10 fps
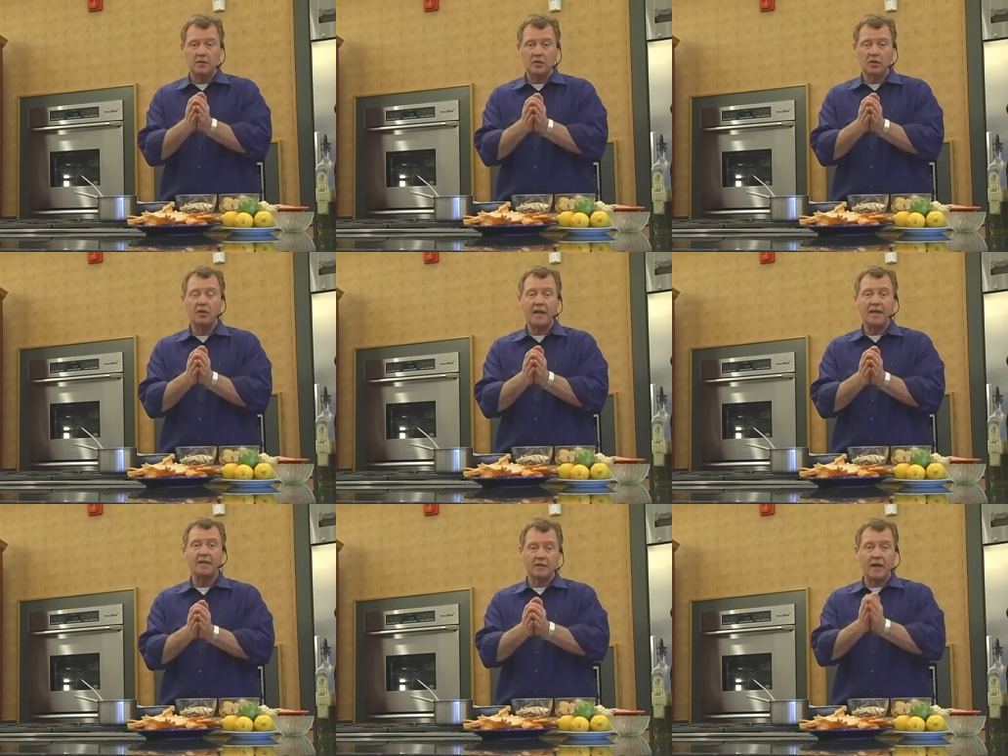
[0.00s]
You'll
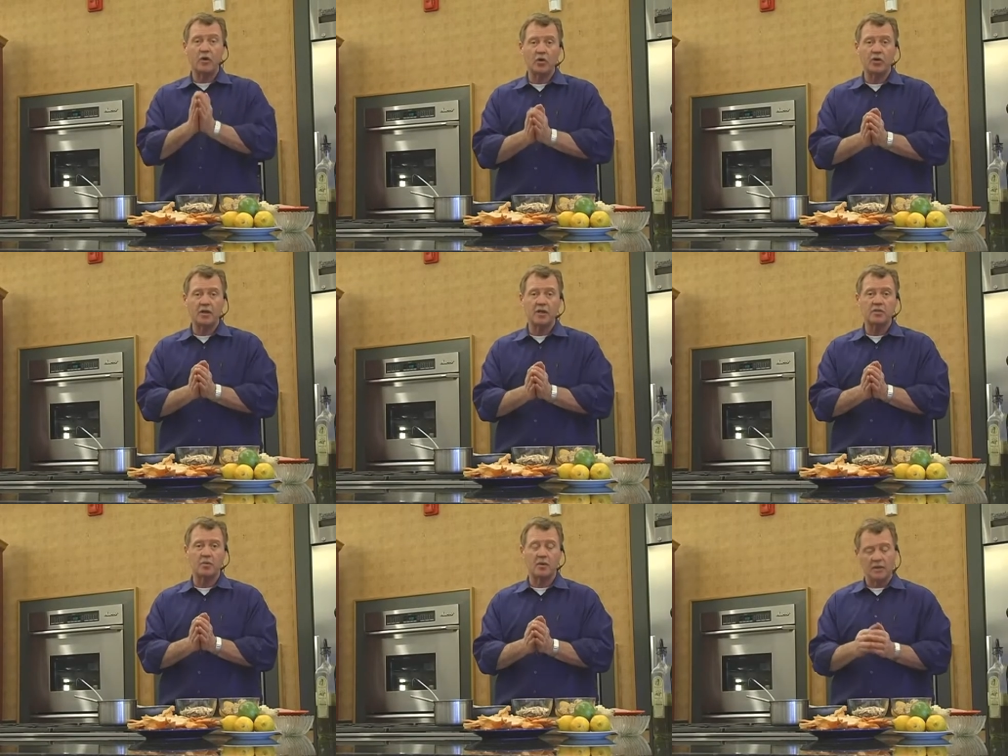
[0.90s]
like it. I know your
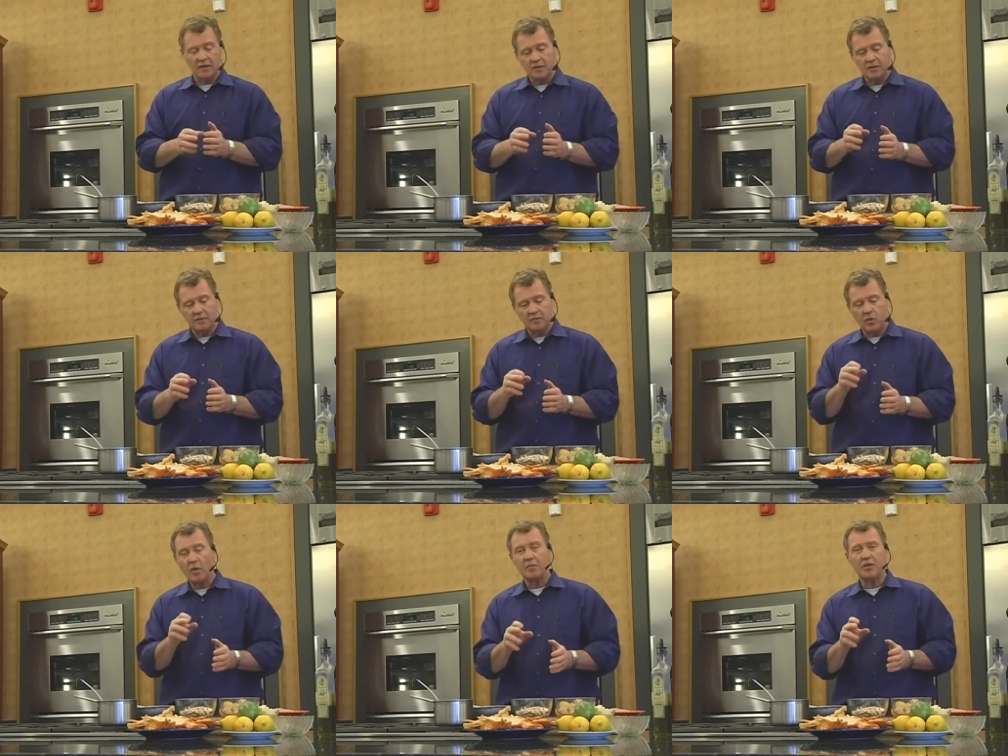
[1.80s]
kids will.
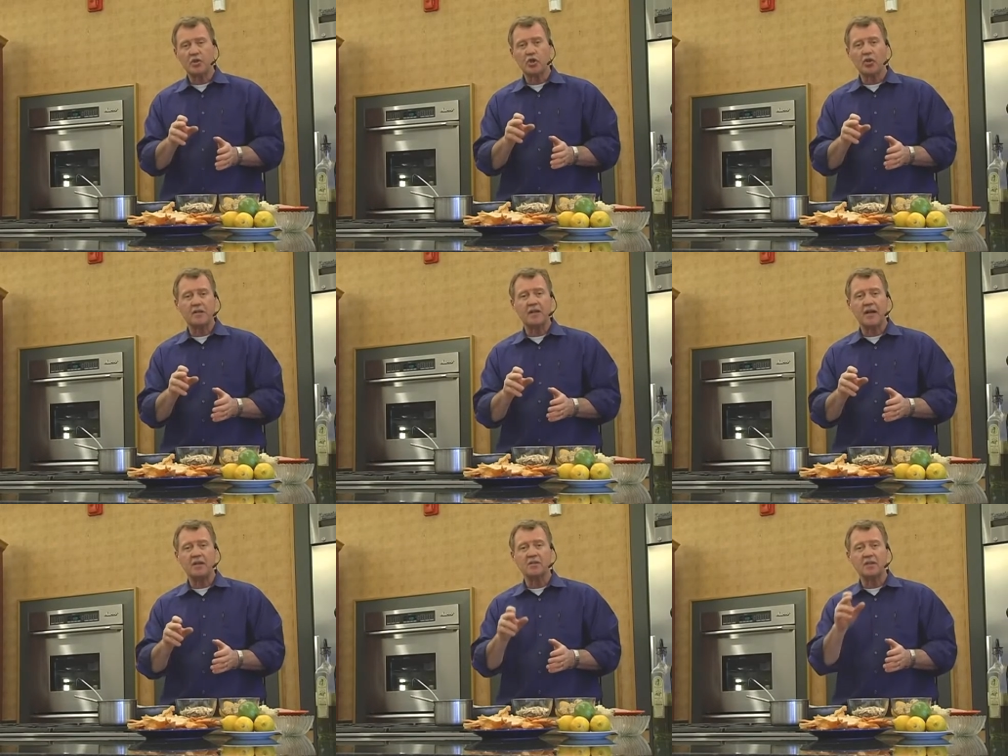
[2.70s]
But what I'm going to show you
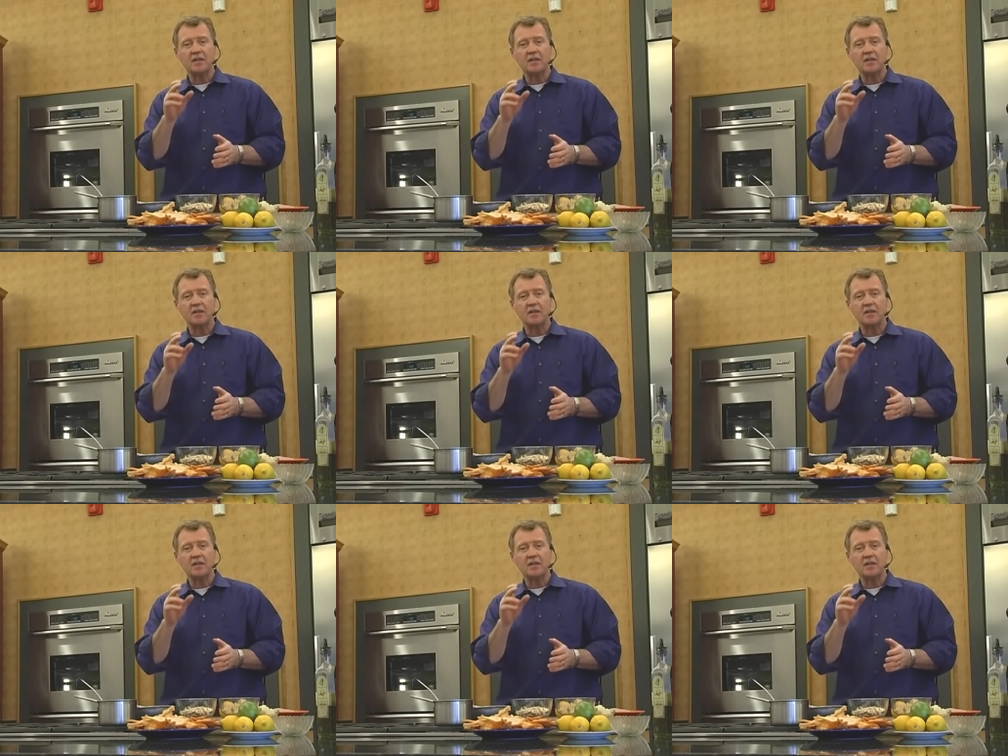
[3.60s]
today is a